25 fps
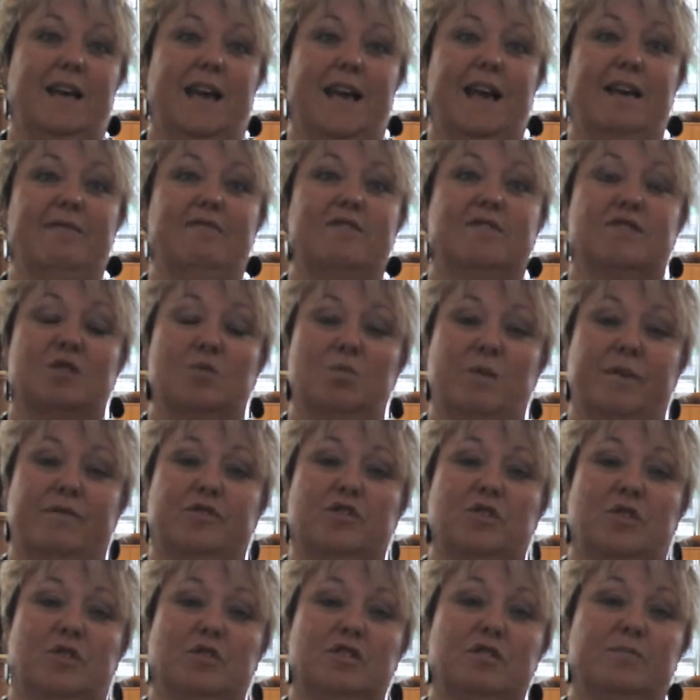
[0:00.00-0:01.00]
areas that we've
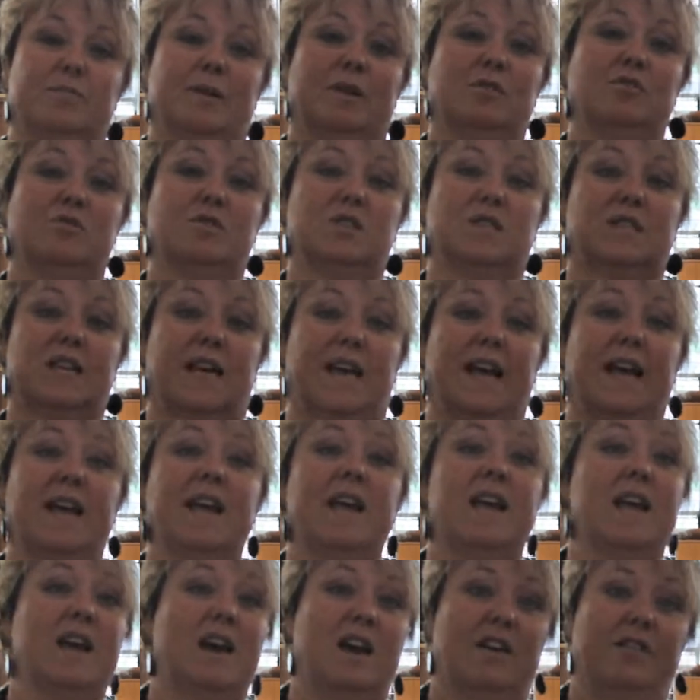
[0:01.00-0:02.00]
talked about today.
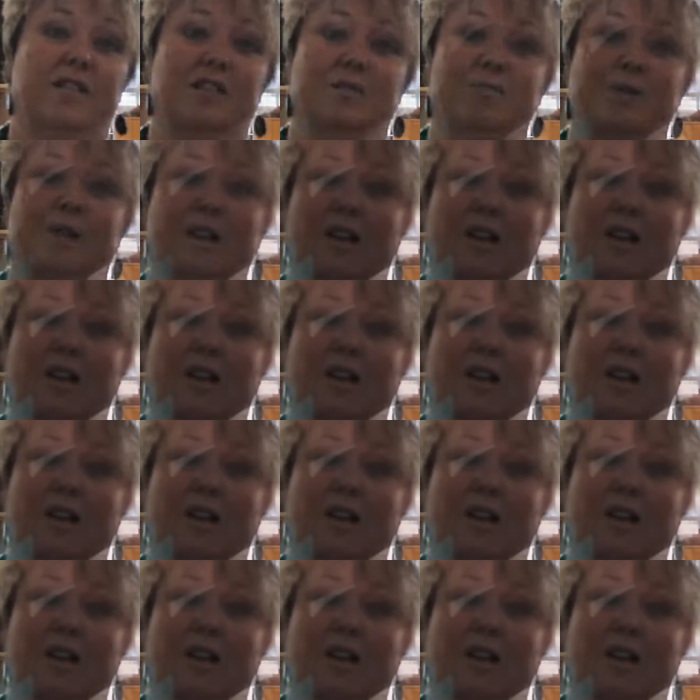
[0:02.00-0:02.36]
And there's been a